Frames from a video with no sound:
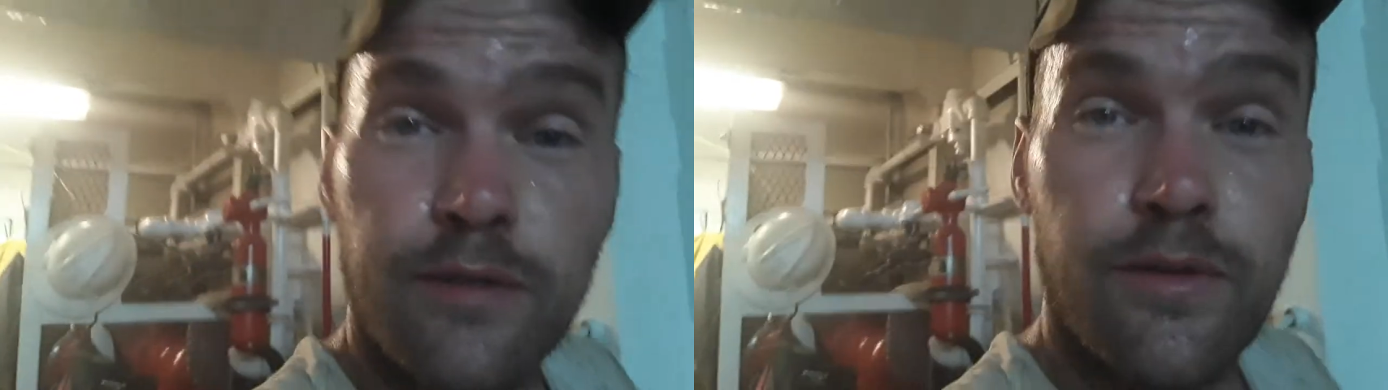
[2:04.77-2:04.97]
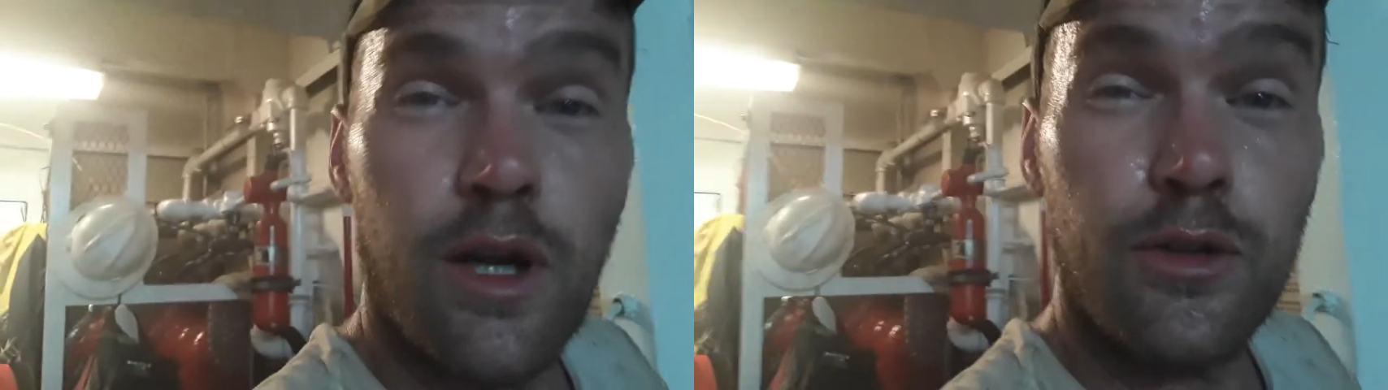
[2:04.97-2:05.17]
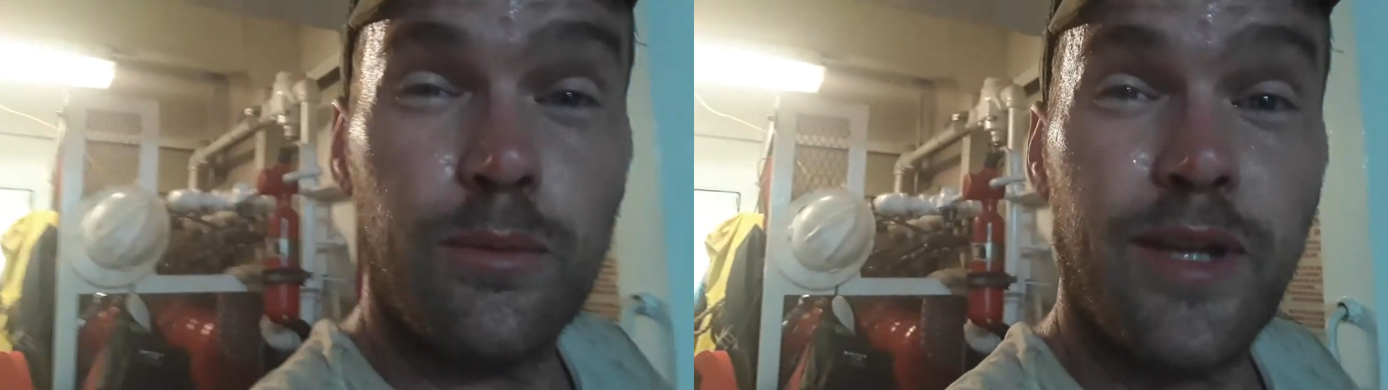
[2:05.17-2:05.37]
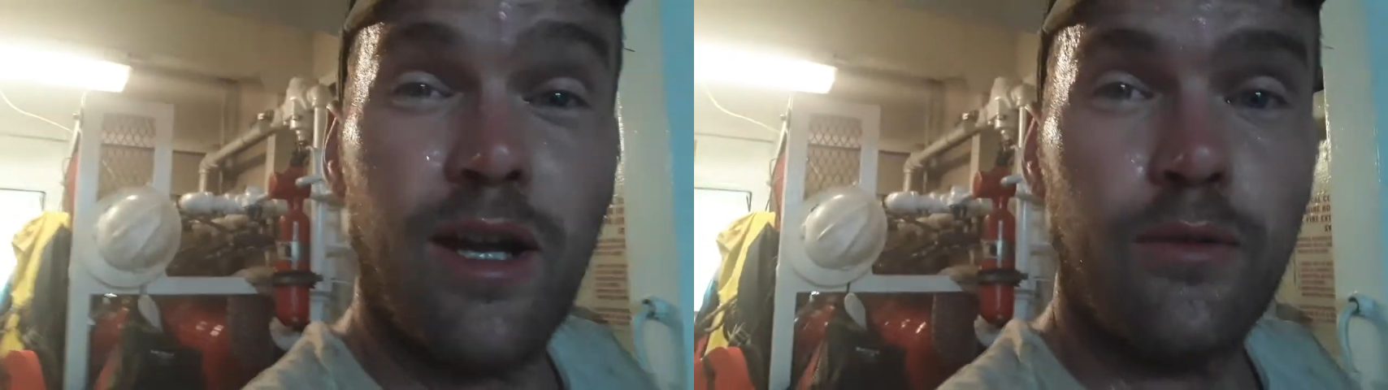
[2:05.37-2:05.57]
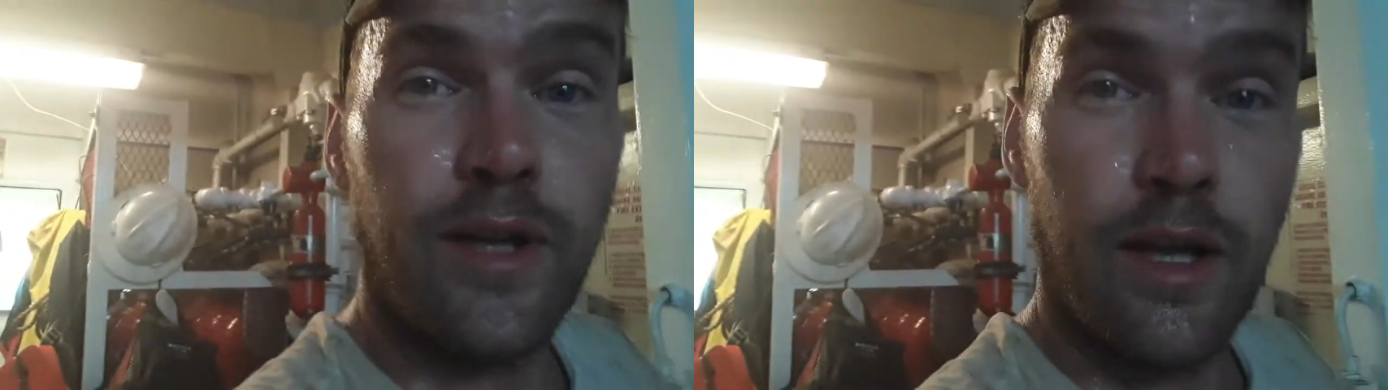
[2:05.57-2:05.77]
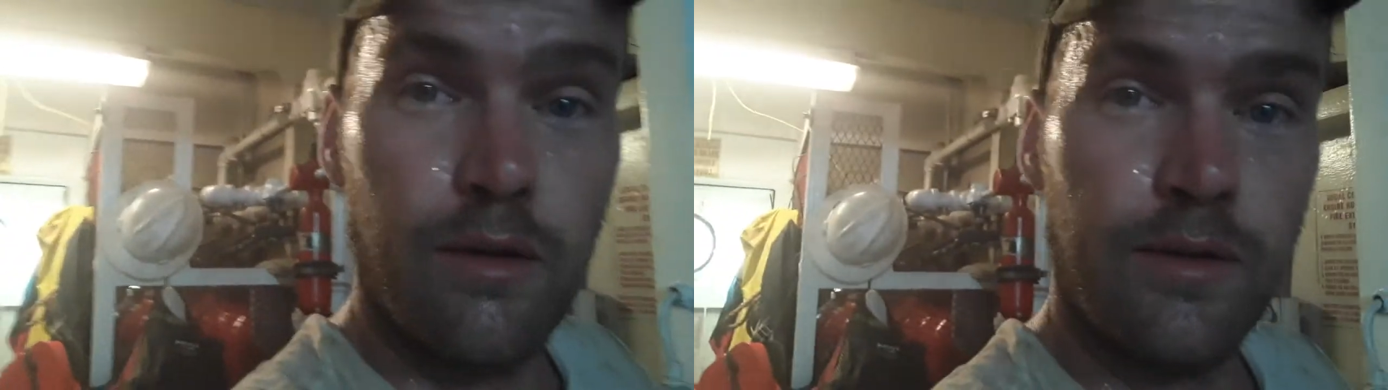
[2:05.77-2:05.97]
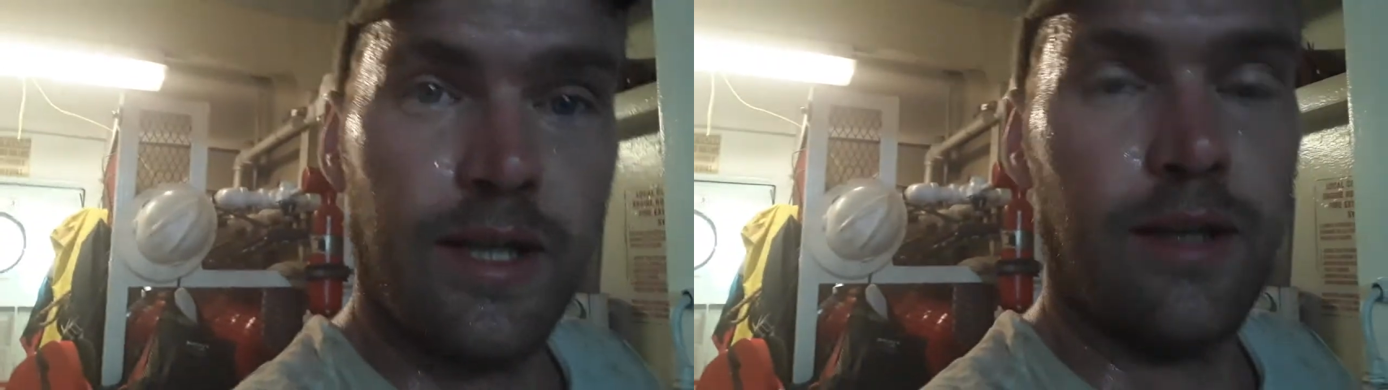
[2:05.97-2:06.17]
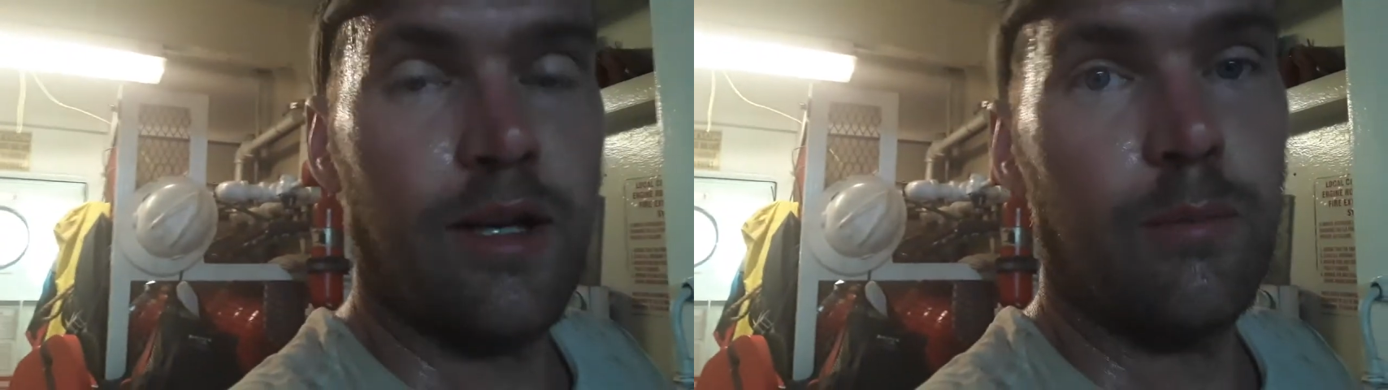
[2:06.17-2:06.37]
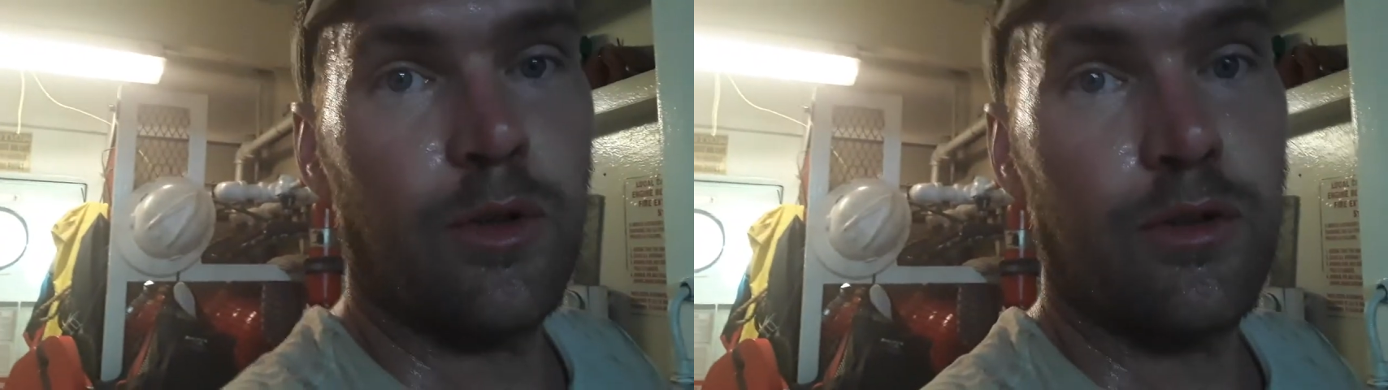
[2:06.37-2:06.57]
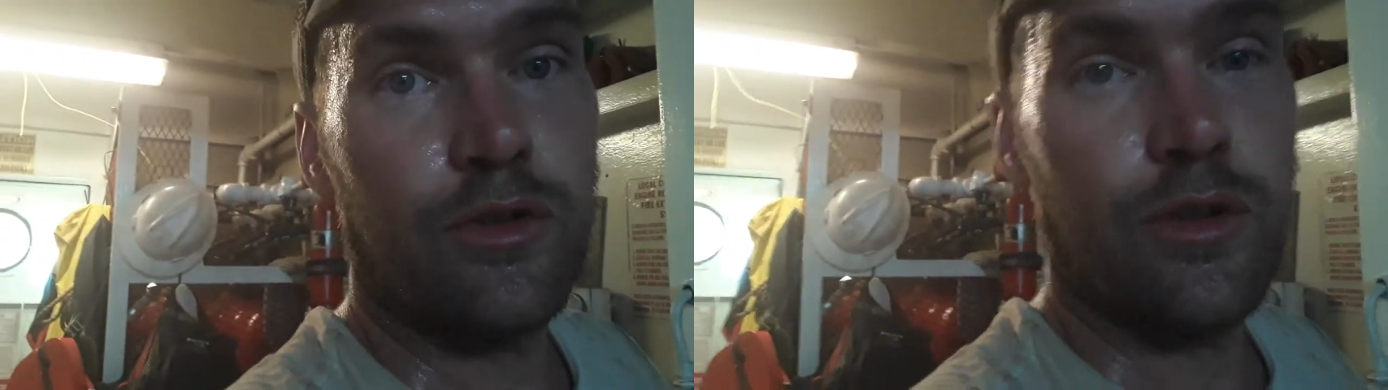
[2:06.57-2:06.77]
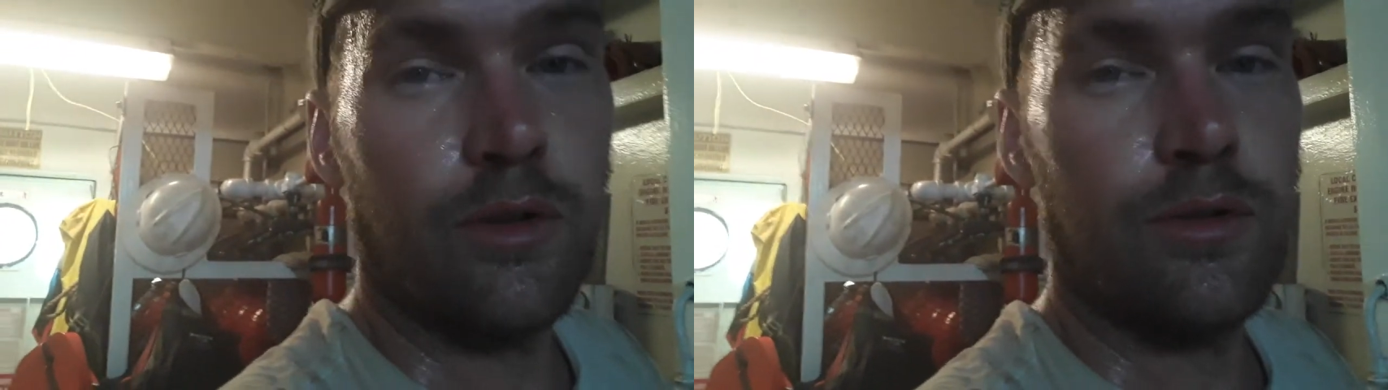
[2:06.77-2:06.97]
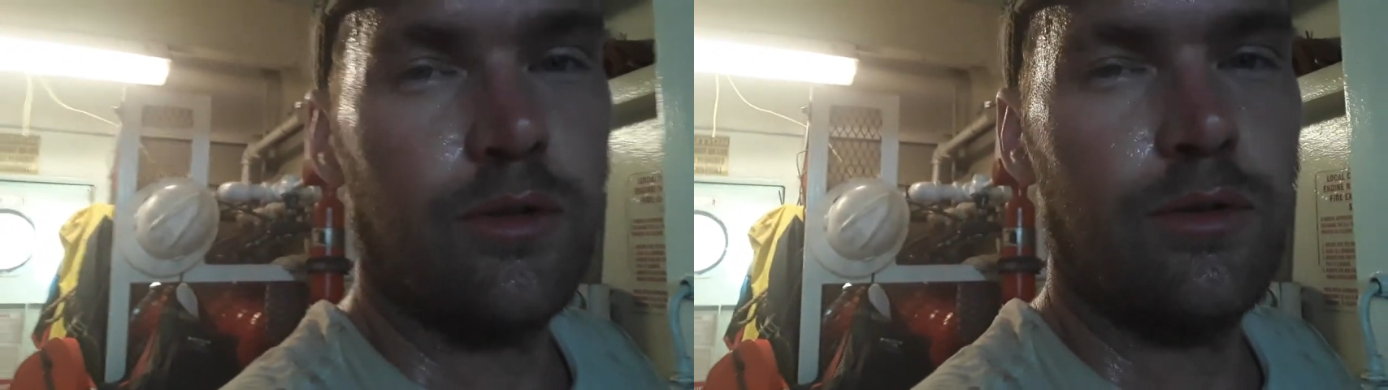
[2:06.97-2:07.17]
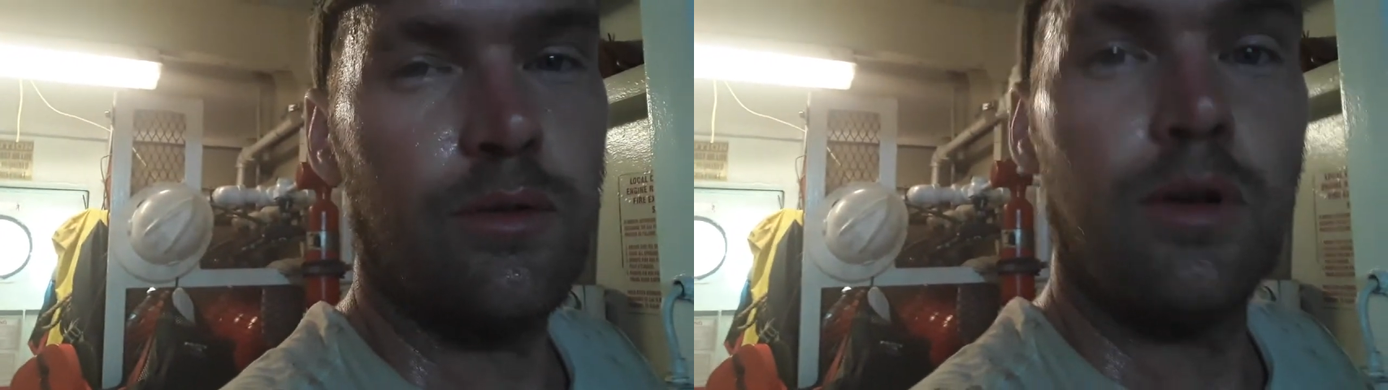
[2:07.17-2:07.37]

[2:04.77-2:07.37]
the volume down now, and I'm going to show you